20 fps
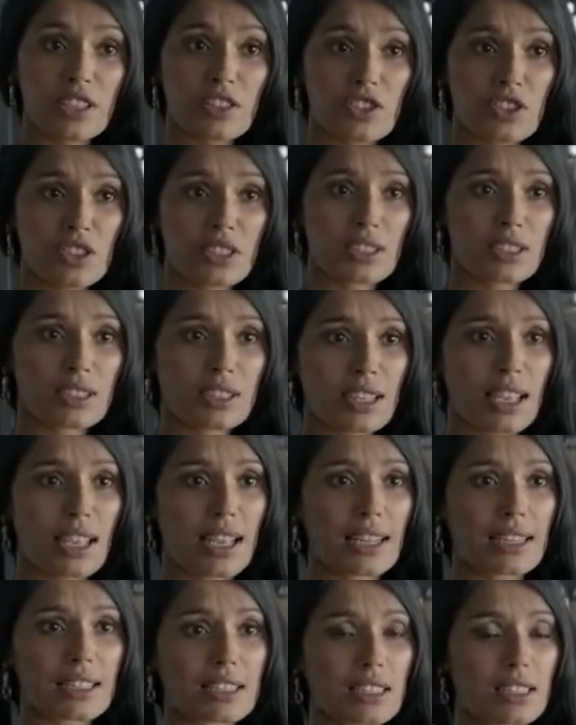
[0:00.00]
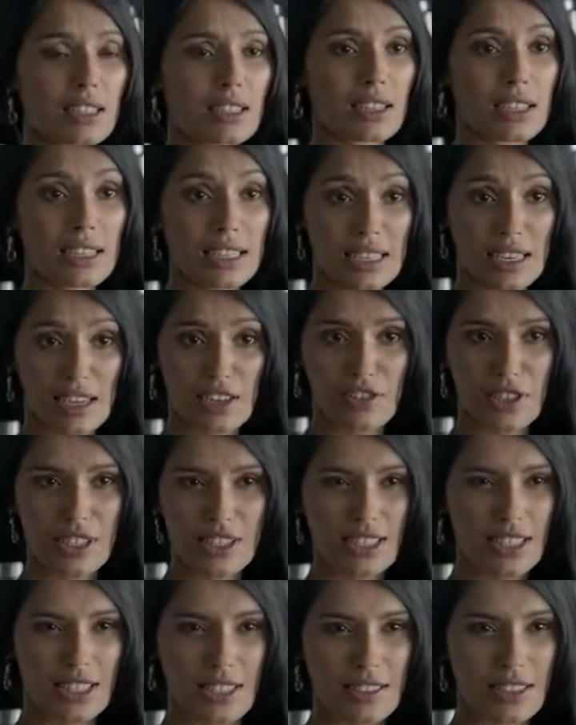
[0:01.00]
Kitchens and Leela
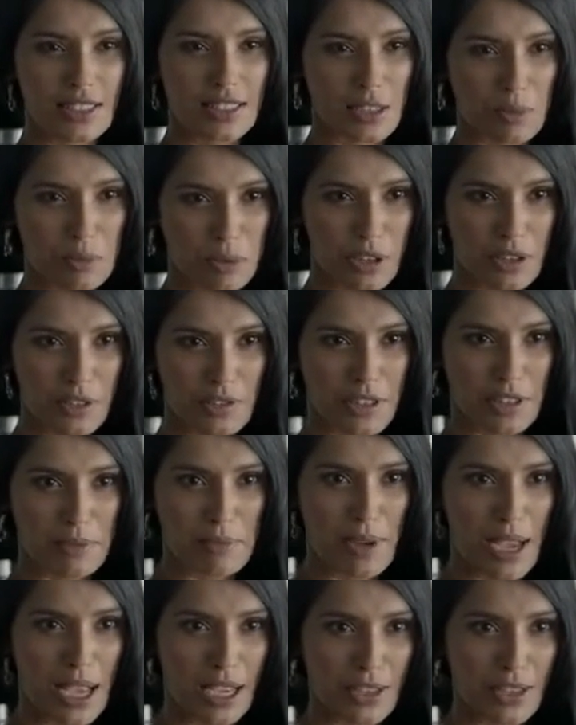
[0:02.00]
Residences is a perfect